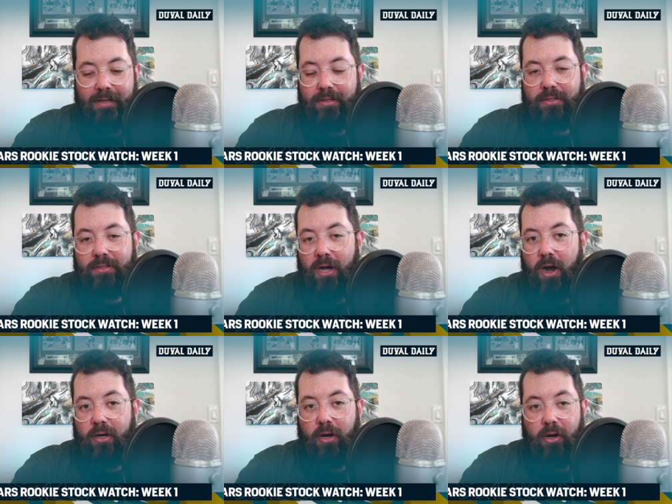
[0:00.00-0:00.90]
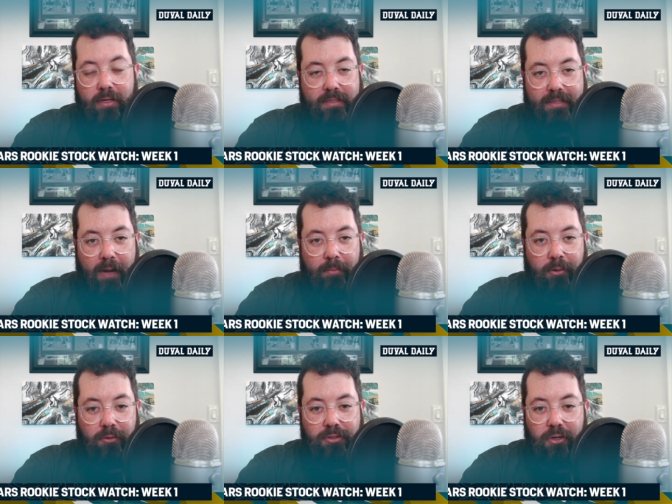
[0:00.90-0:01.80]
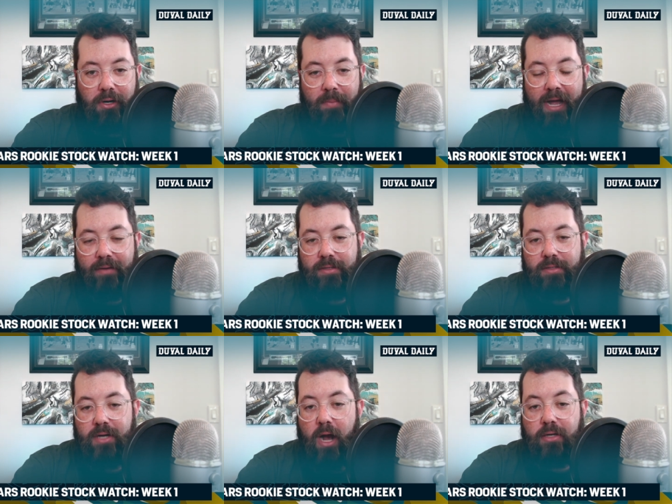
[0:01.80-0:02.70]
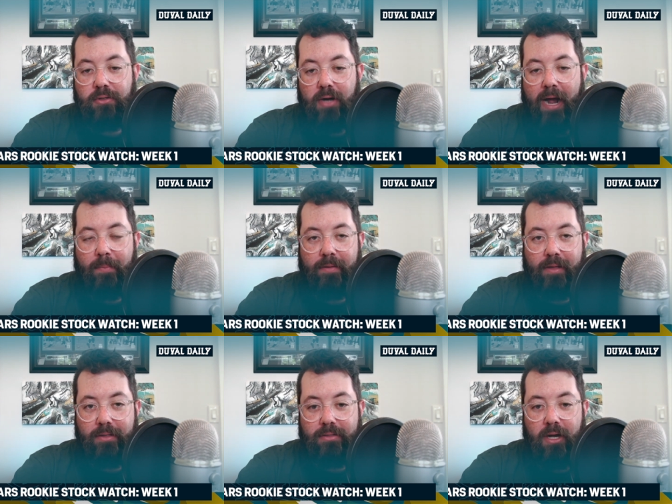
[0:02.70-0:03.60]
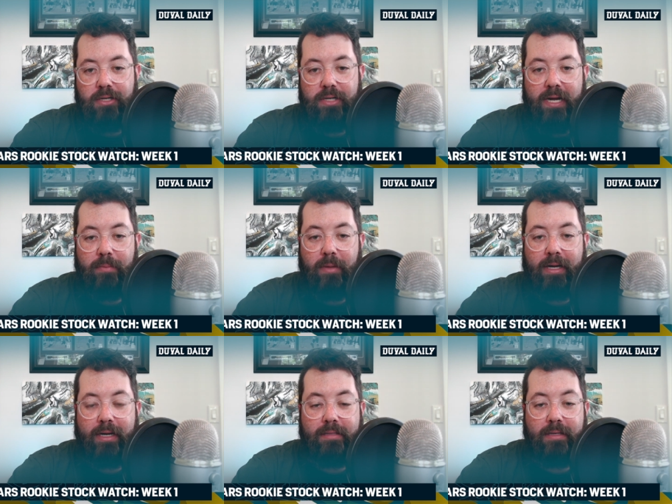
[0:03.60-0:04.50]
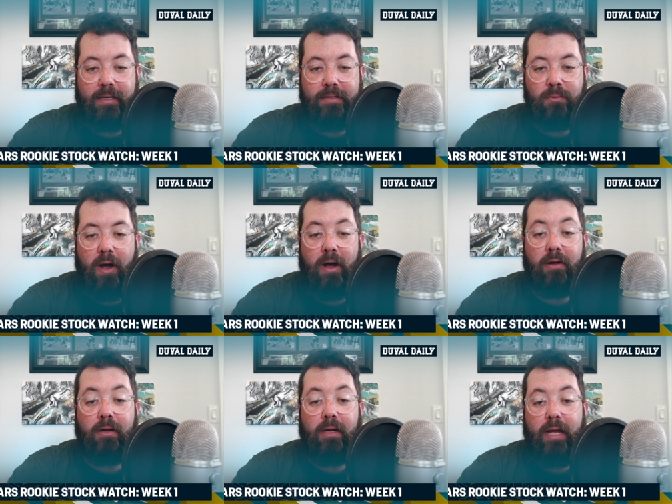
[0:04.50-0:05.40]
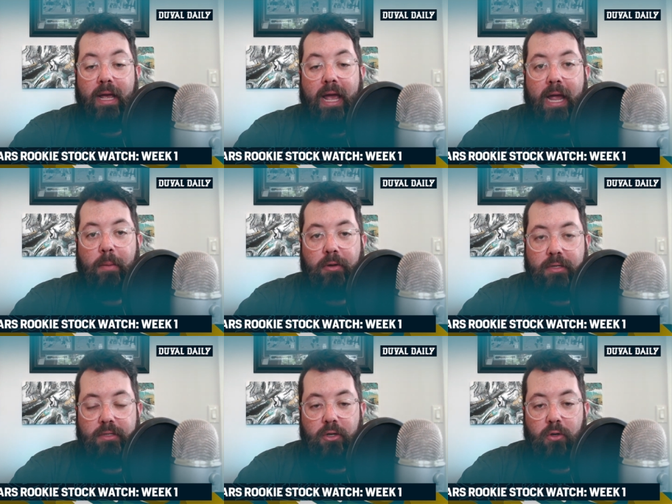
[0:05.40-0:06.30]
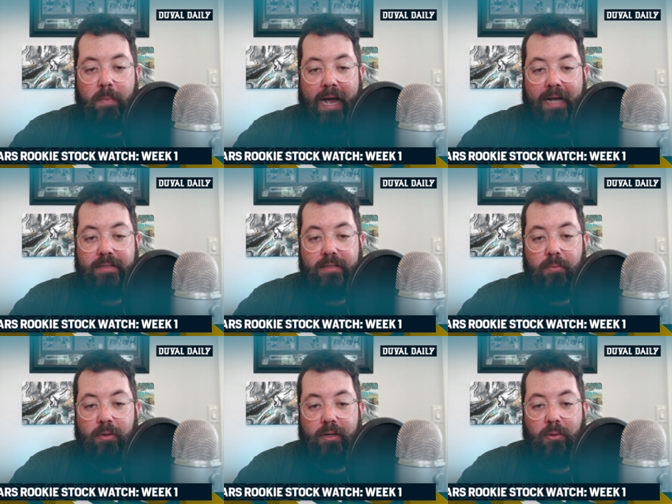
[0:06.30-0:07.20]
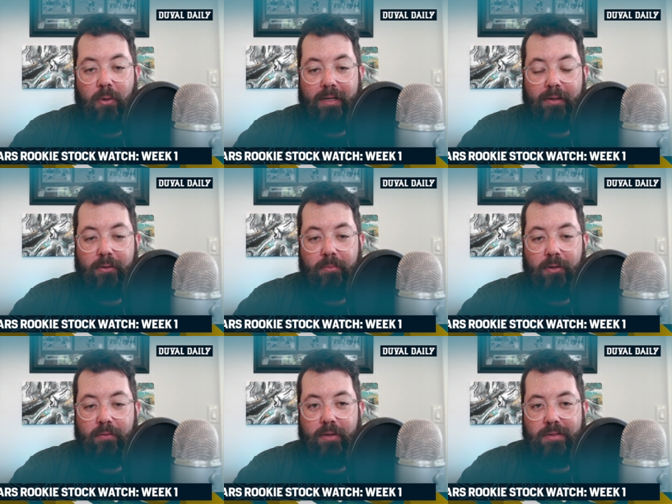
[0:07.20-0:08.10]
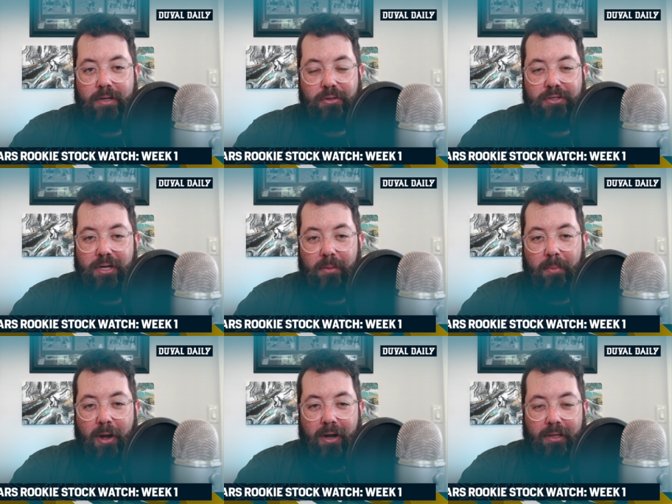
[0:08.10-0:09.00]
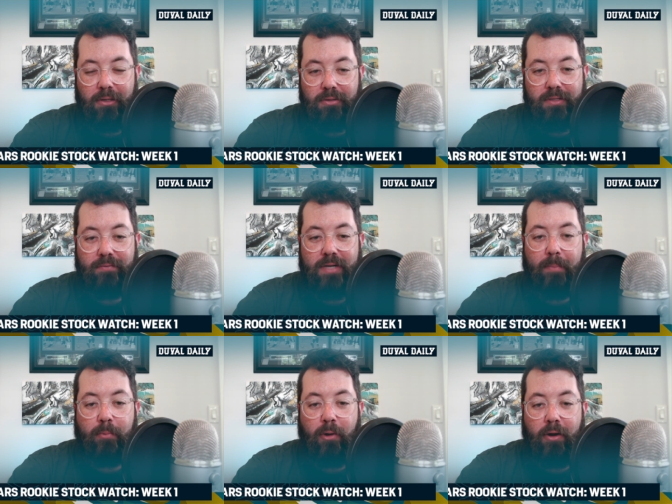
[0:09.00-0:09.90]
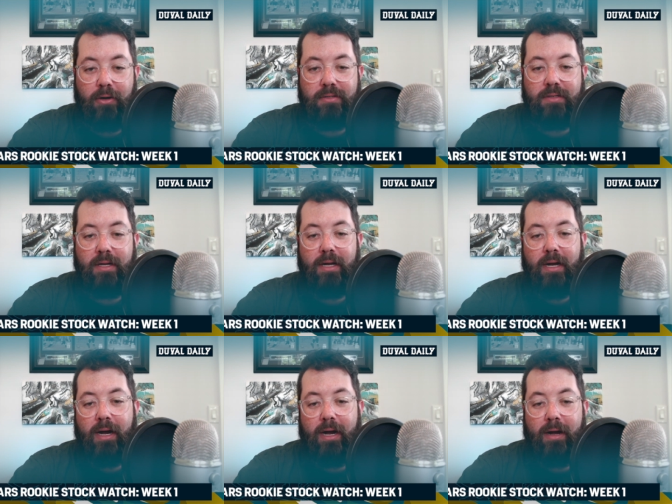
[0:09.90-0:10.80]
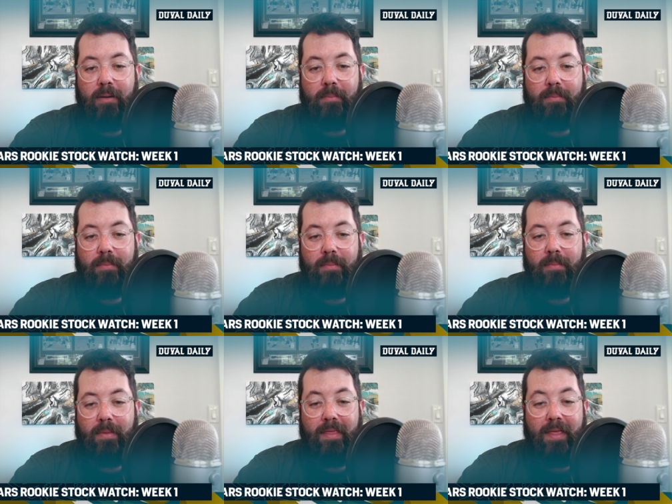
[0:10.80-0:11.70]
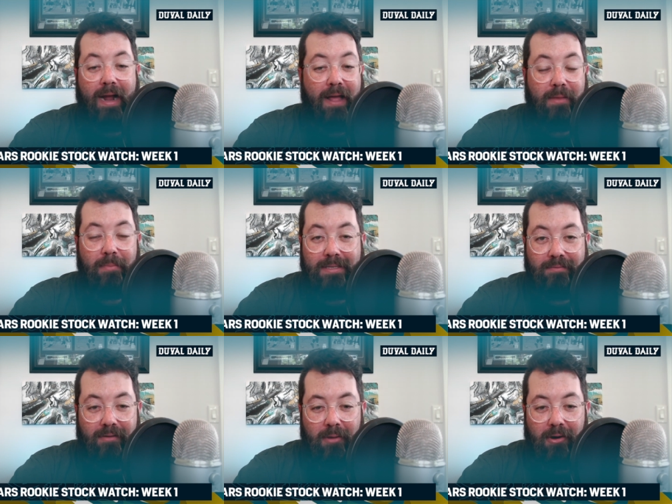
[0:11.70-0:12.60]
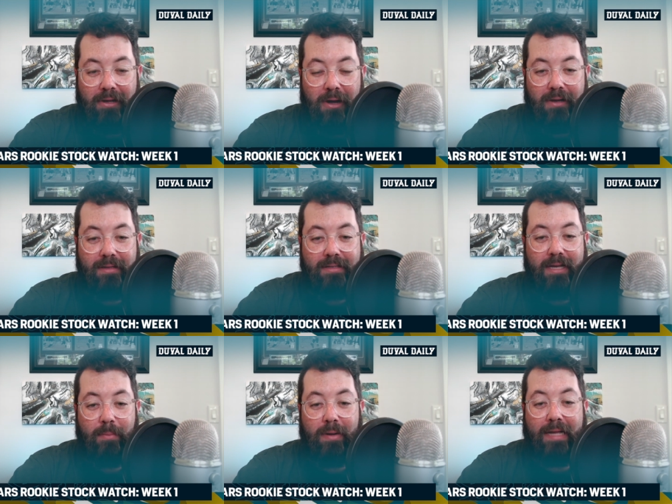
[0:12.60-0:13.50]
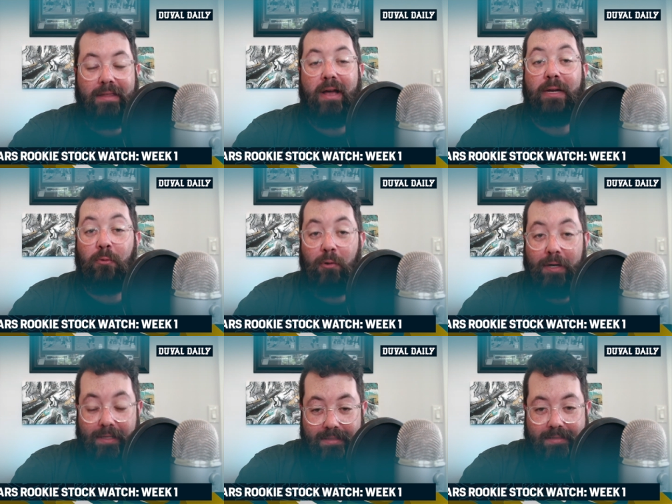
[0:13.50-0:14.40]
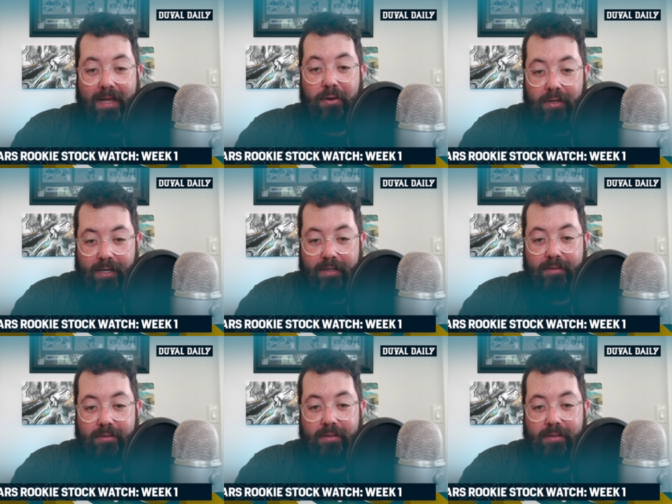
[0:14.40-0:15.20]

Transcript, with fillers: You saw Curtis Samuel juke him out of his jockstrap, and then you saw J.D. McKissick as well, able to scoot past him with a quick little move. Those little jitterbug, elusive type runners, um, they got the best of him early on in this game. But I thought he really settled in,